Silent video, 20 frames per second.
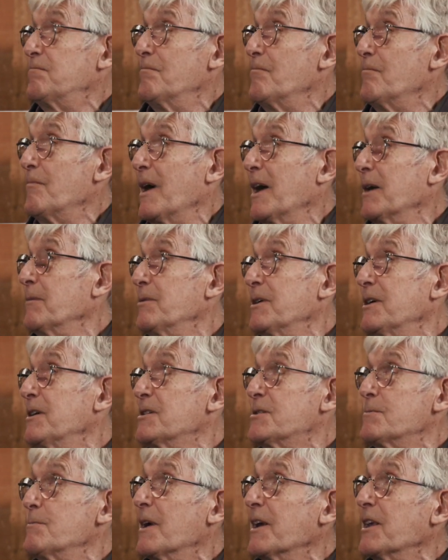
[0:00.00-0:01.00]
maybe
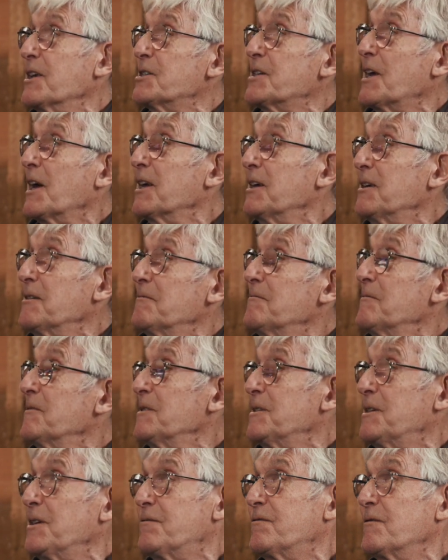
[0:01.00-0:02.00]
as many as 8
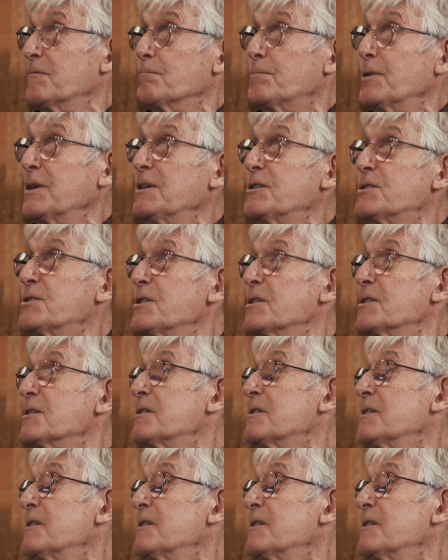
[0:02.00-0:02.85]
different pieces.